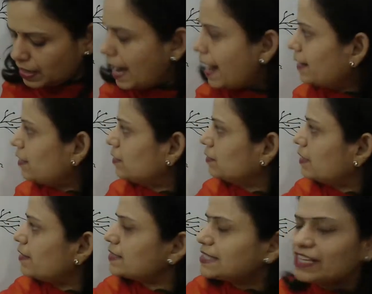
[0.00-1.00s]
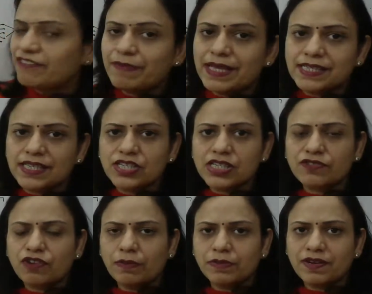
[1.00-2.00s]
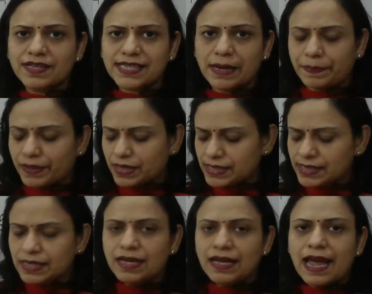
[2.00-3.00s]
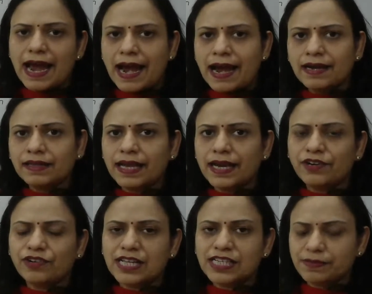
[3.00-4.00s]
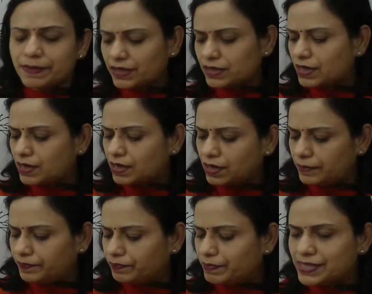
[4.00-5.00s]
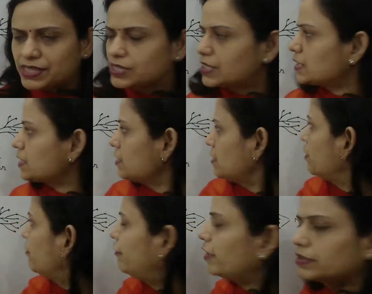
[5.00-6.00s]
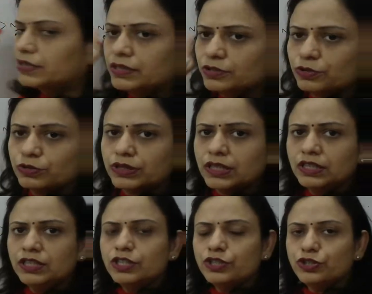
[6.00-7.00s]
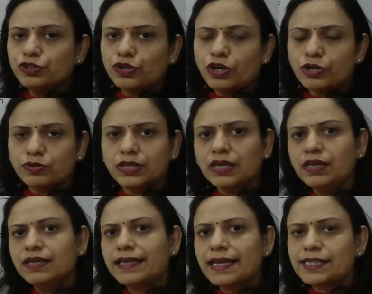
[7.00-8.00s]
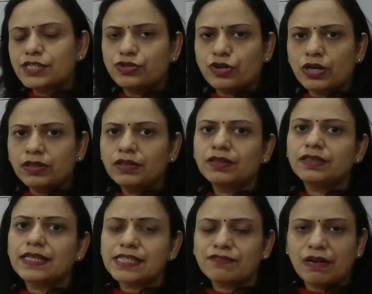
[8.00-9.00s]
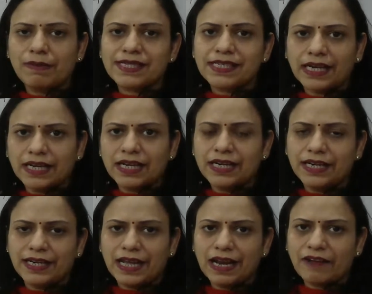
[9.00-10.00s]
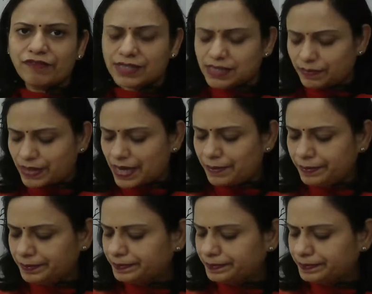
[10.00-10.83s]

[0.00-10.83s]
And they receive messages from the receptors, and they transmit the messages further through the neuron to the next neuron. This we'll be studying in detail after some time.